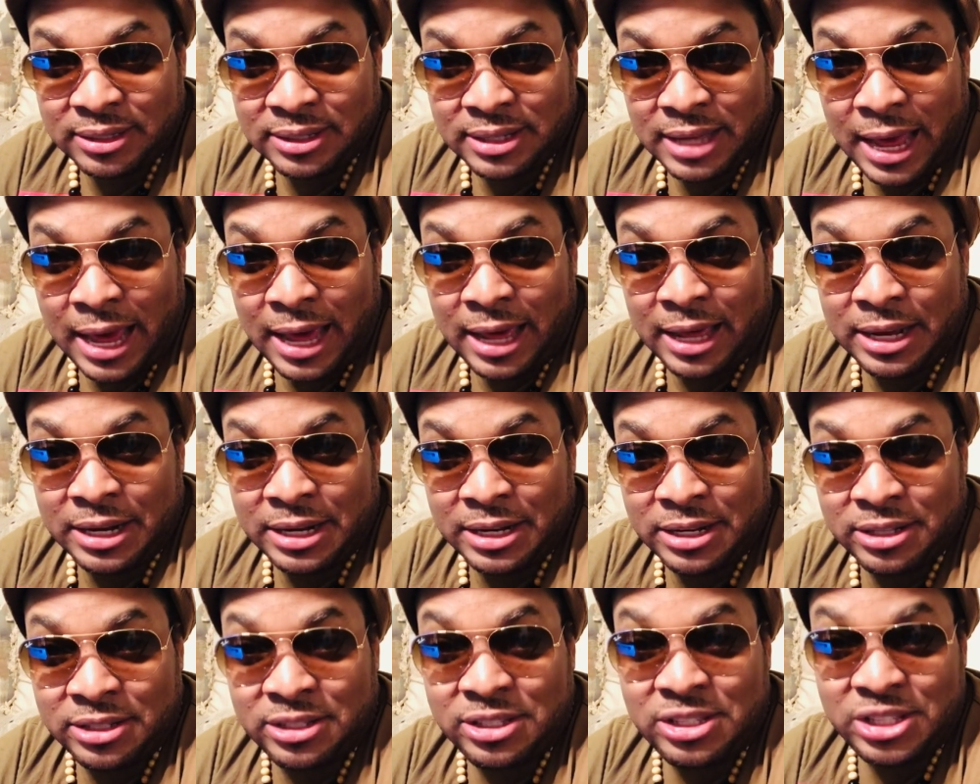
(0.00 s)

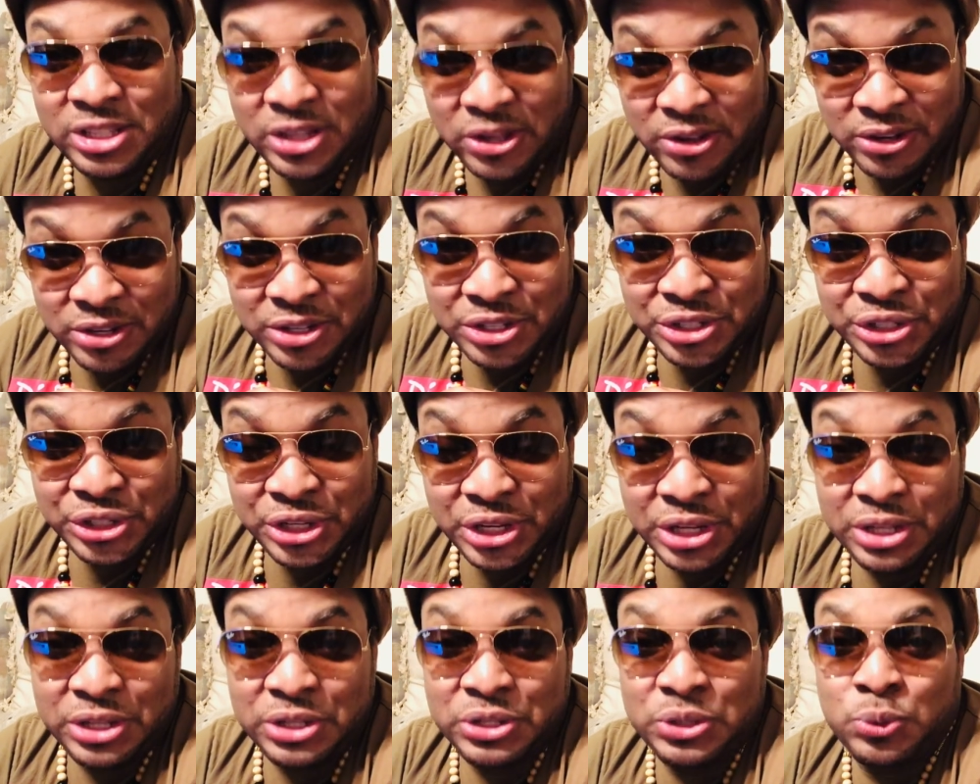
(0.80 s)
and such
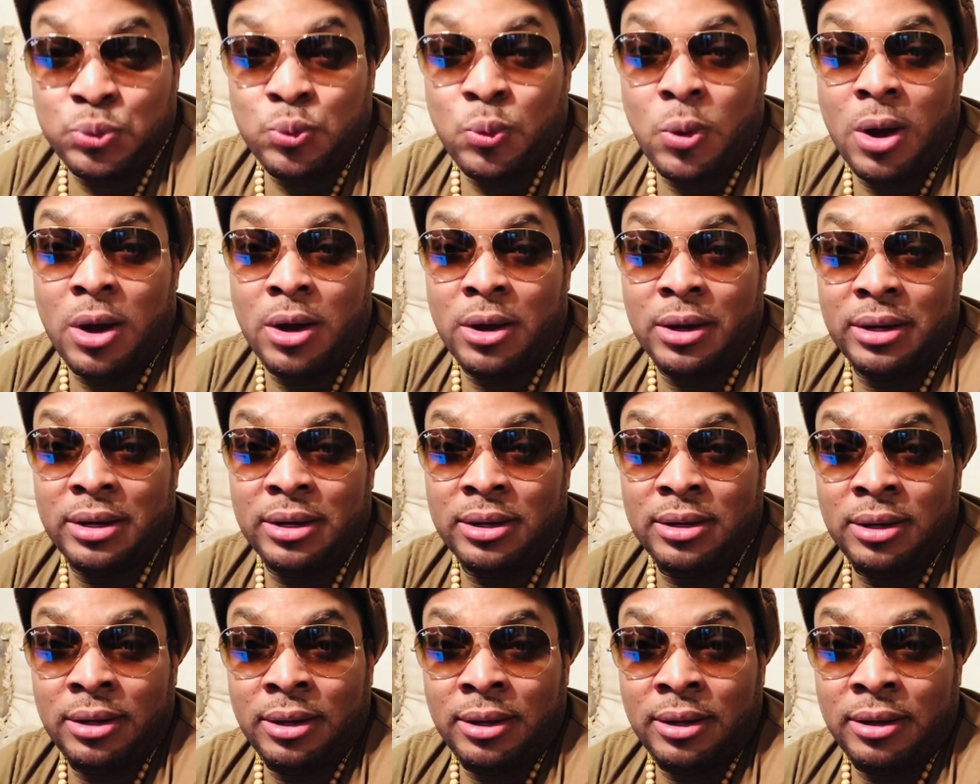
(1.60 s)
is
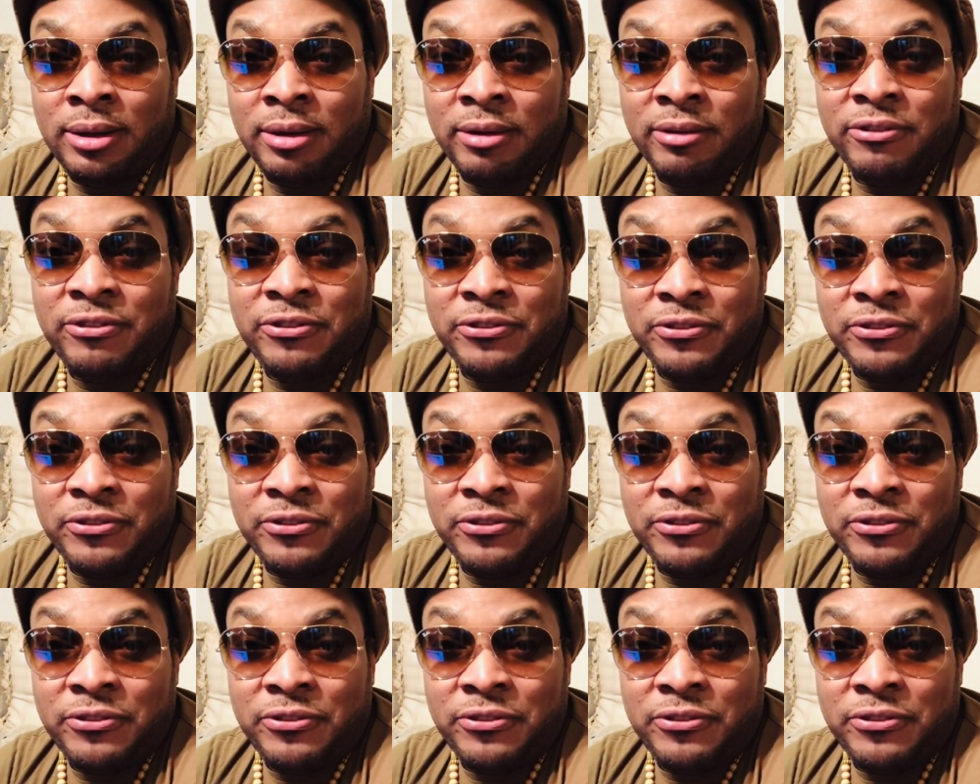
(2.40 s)
one,